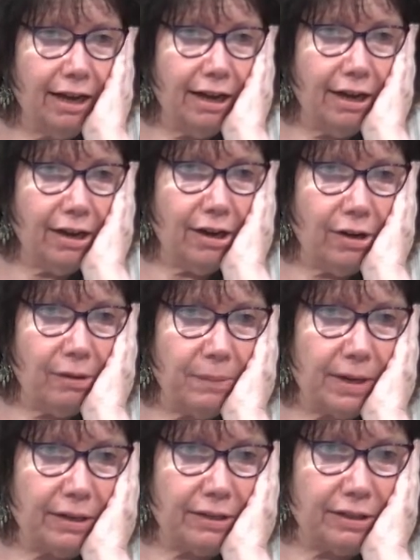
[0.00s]
Oh my
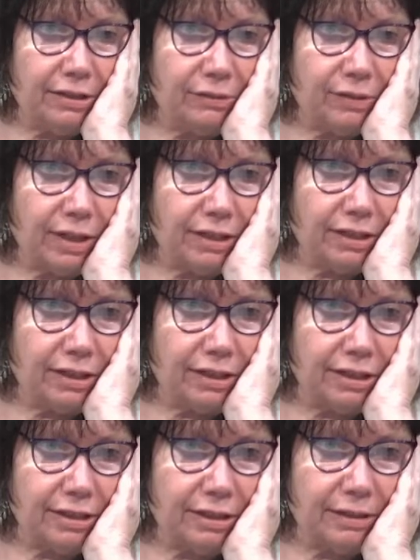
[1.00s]
goodness
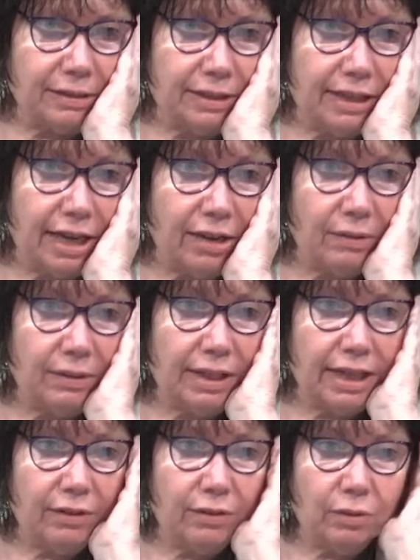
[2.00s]
gracious. Now,
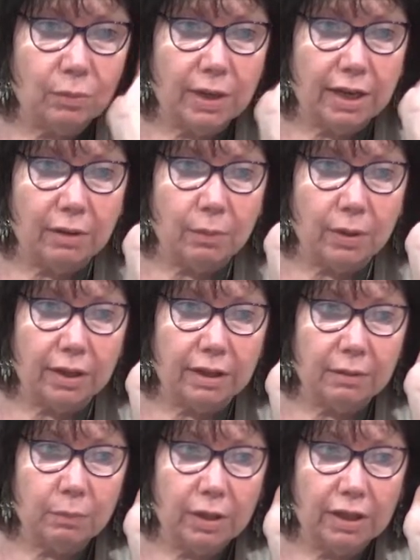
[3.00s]
later in the week, when
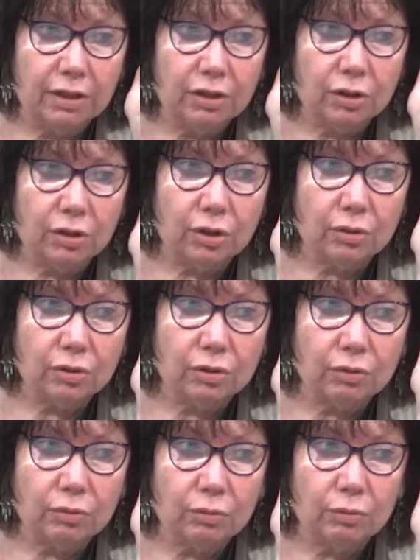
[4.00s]
we took those
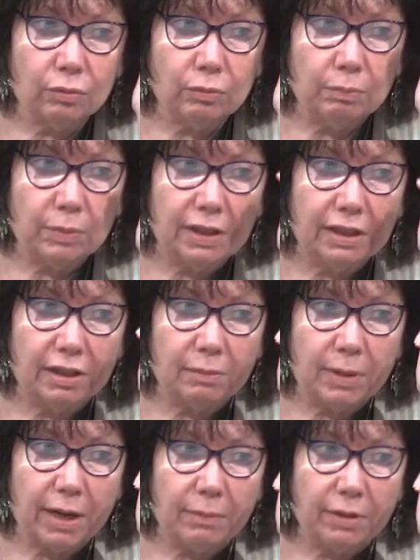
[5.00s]
pieces of
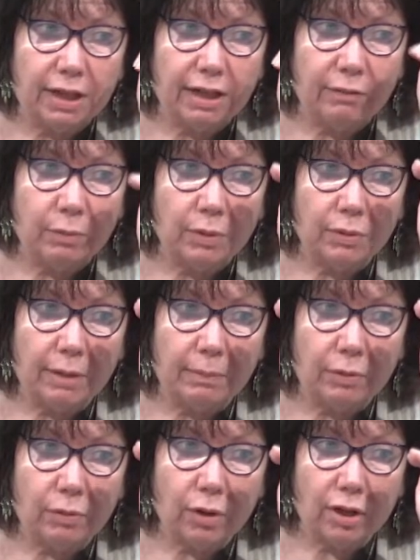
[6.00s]
paper down after we draped the
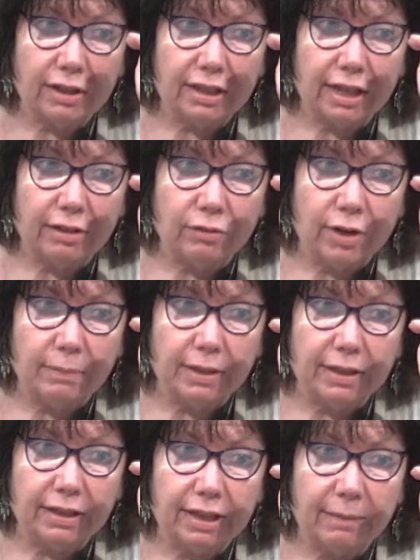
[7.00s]
cross, I undraped it
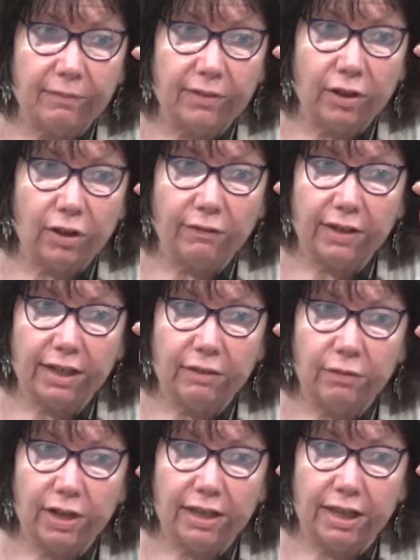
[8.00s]
and some fell off. I didn't
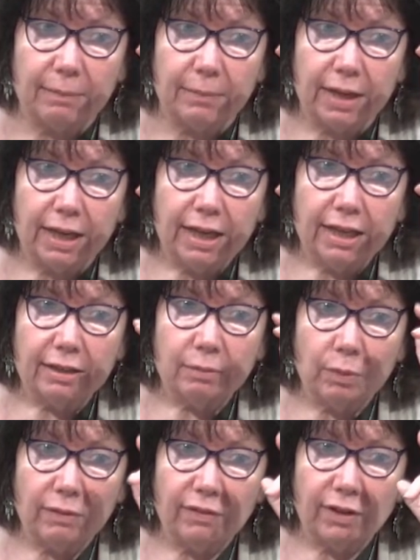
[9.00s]
read them.
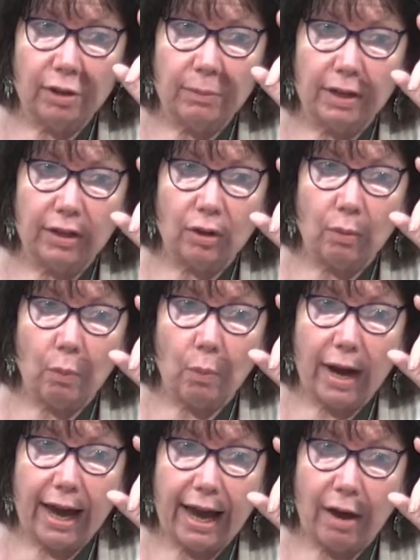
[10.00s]
One fell open. I thought,
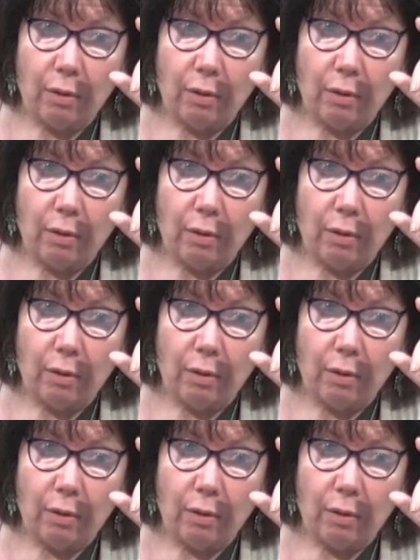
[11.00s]
wow,